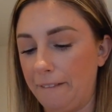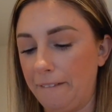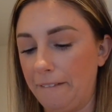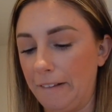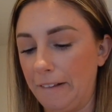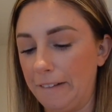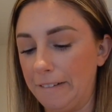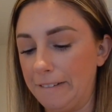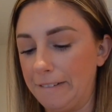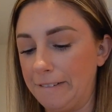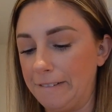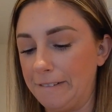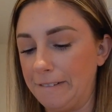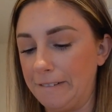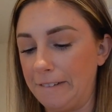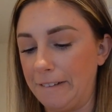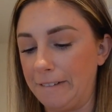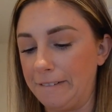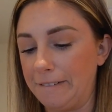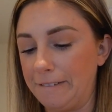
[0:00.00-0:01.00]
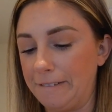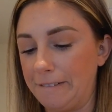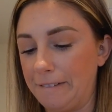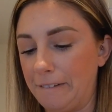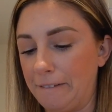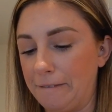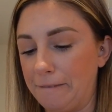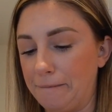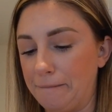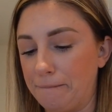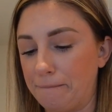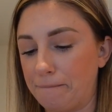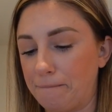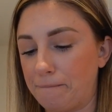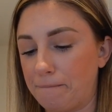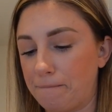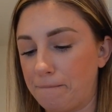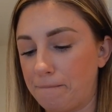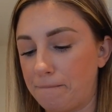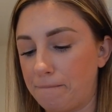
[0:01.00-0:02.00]

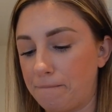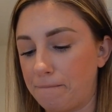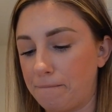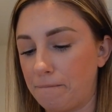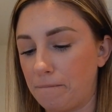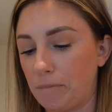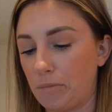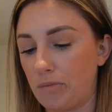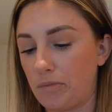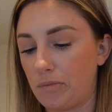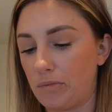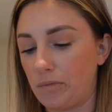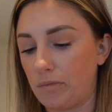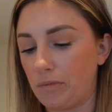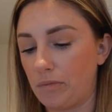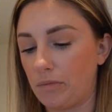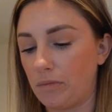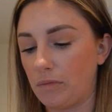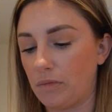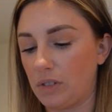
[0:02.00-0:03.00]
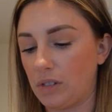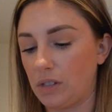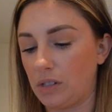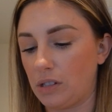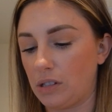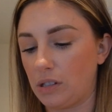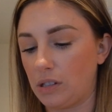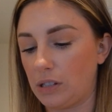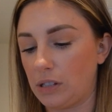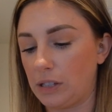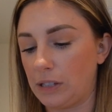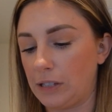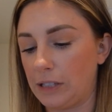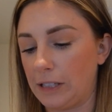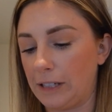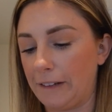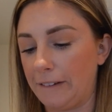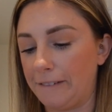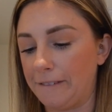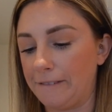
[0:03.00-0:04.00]

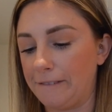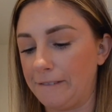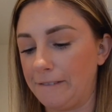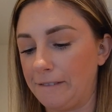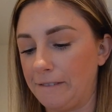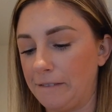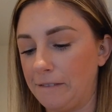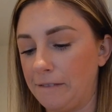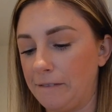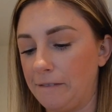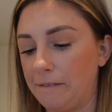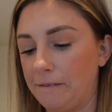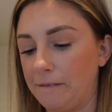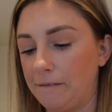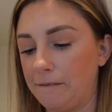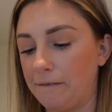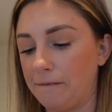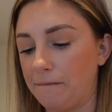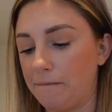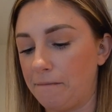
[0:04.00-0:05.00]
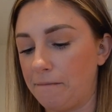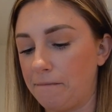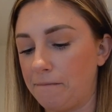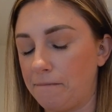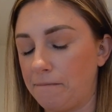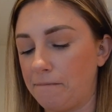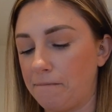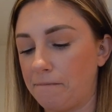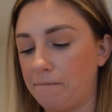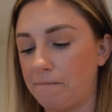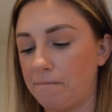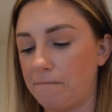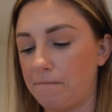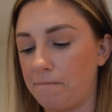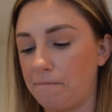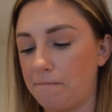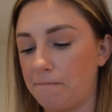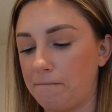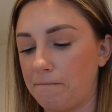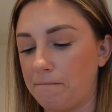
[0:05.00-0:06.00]

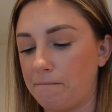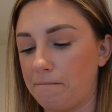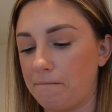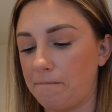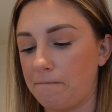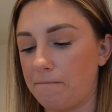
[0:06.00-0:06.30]
(no one is talking)